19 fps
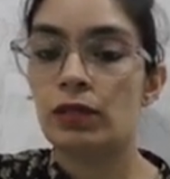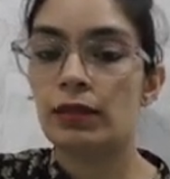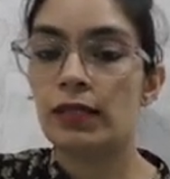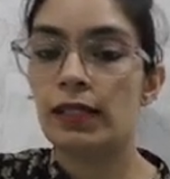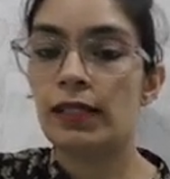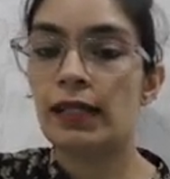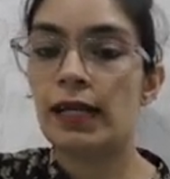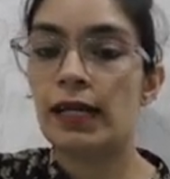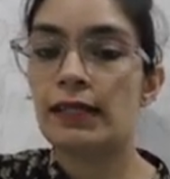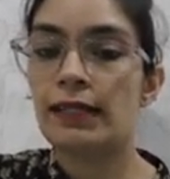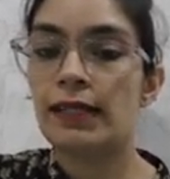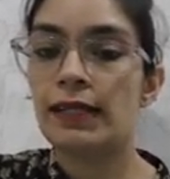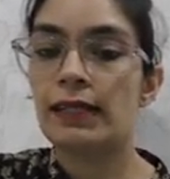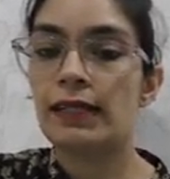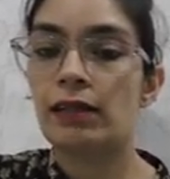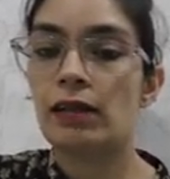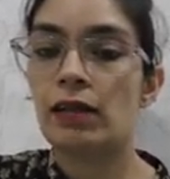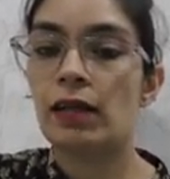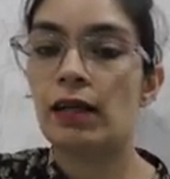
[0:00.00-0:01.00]
then I'll
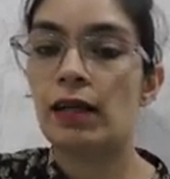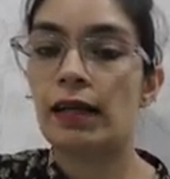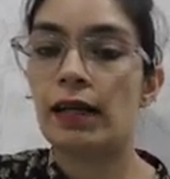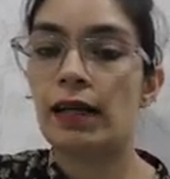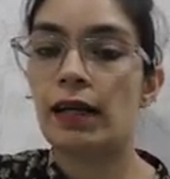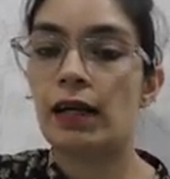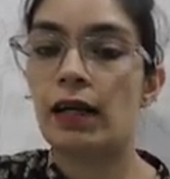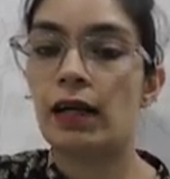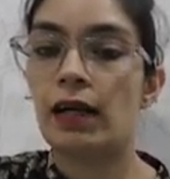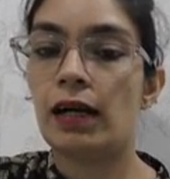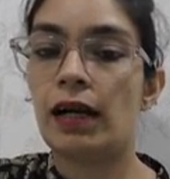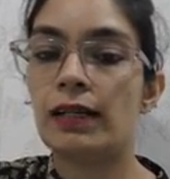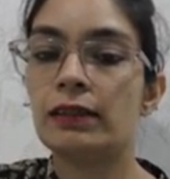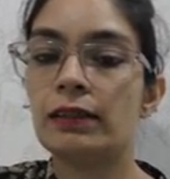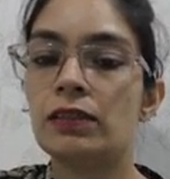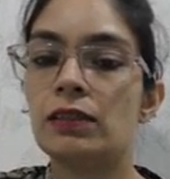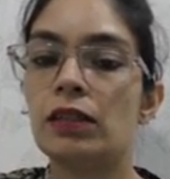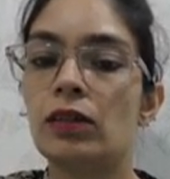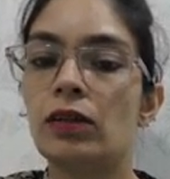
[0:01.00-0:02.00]
get
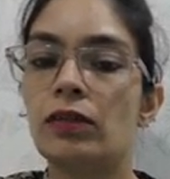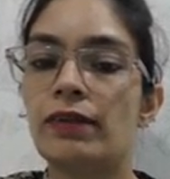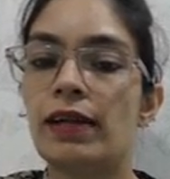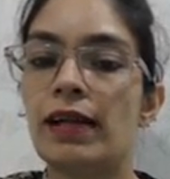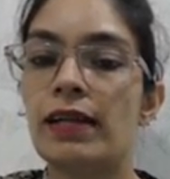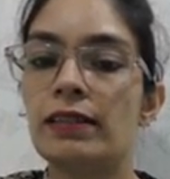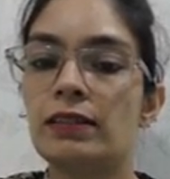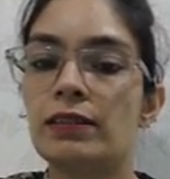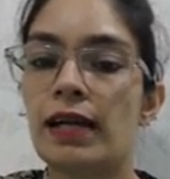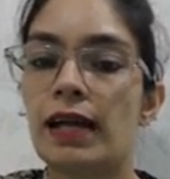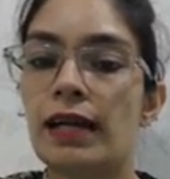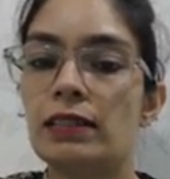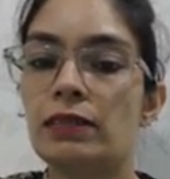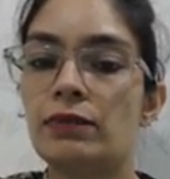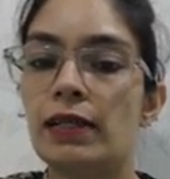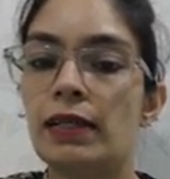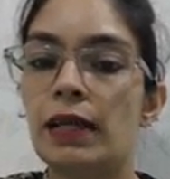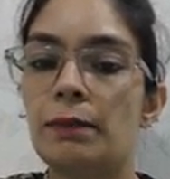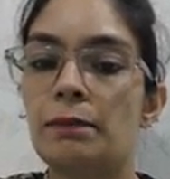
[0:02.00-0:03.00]
answer of x
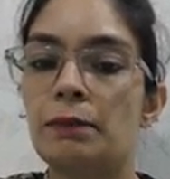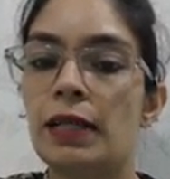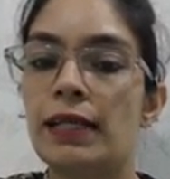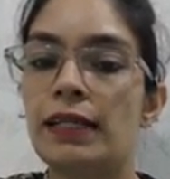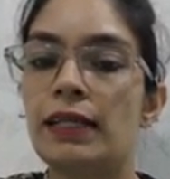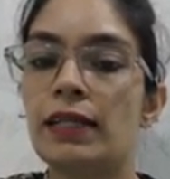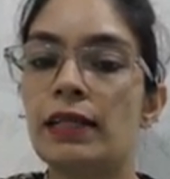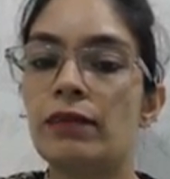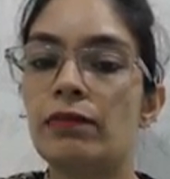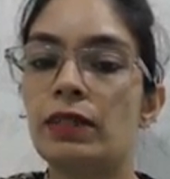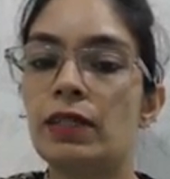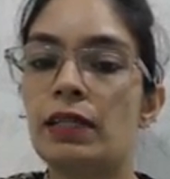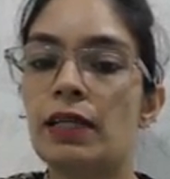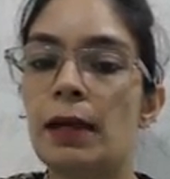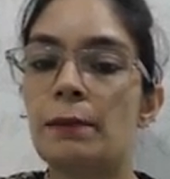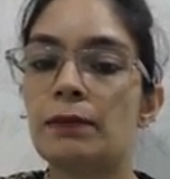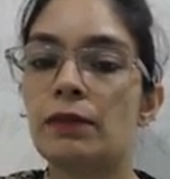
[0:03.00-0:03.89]
as when I'm negative 3,